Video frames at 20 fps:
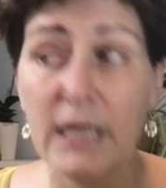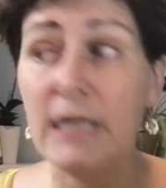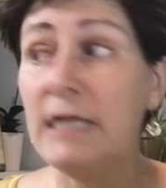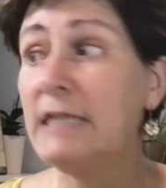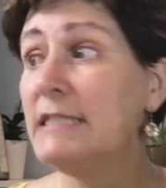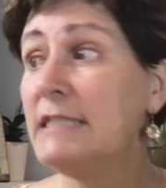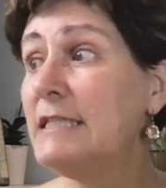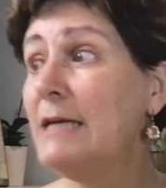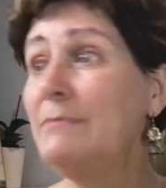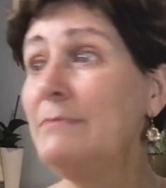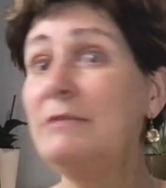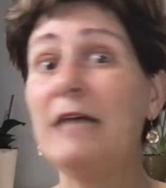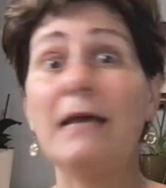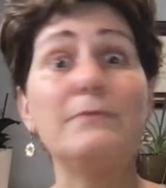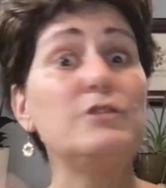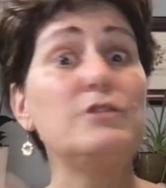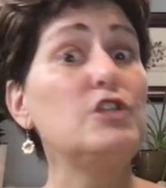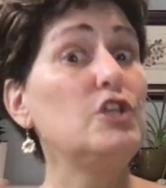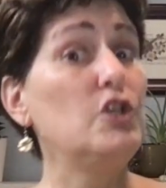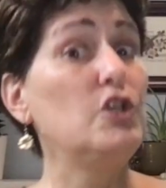
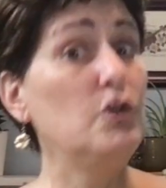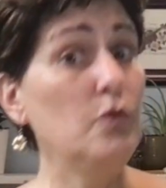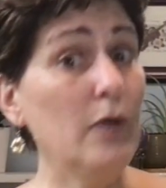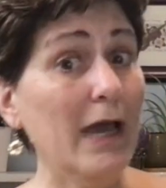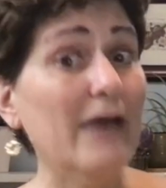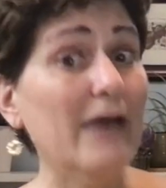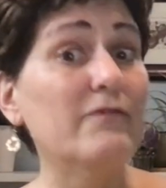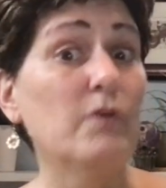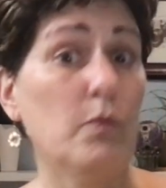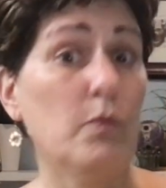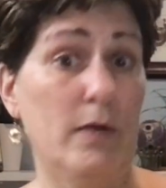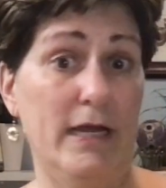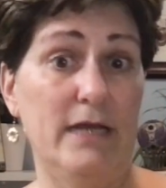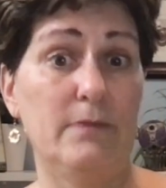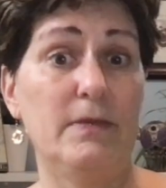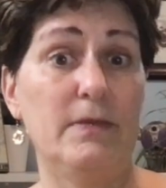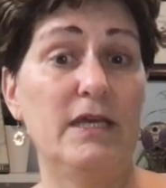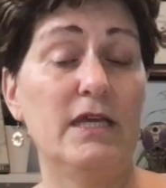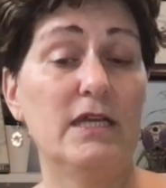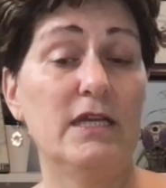Sometimes you have a way to
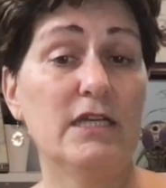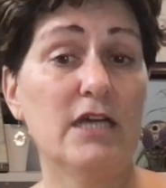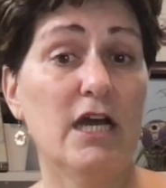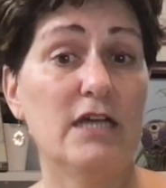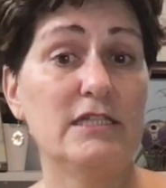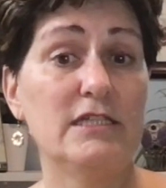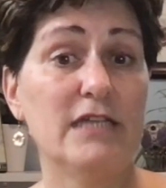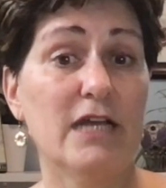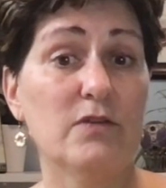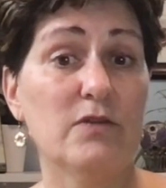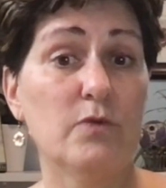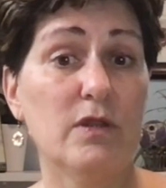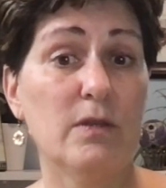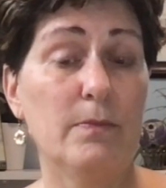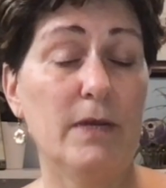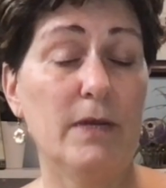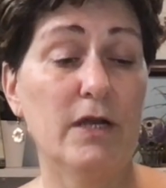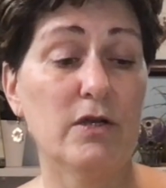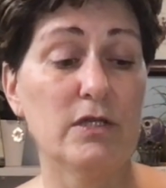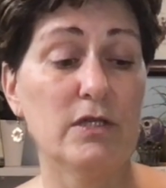be in contact with the
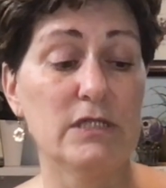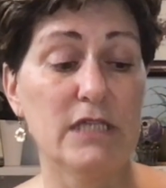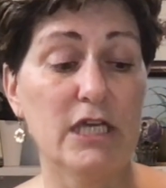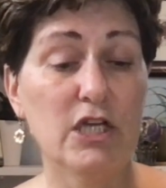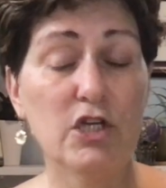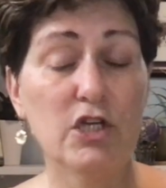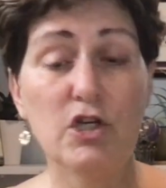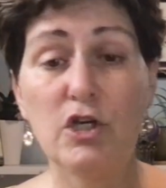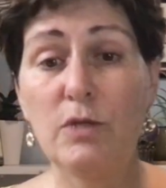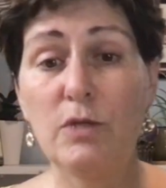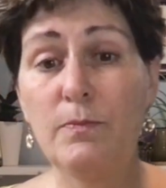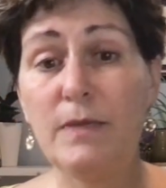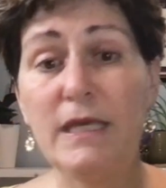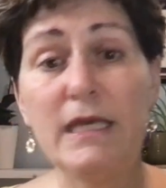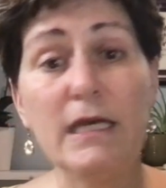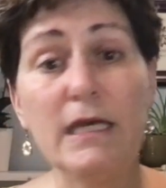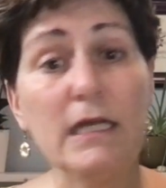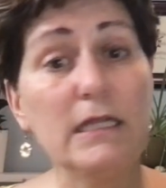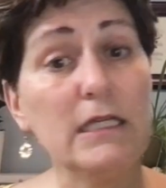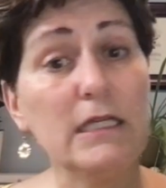parents. It could
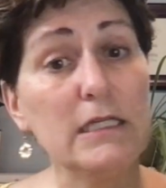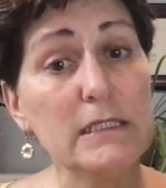be a little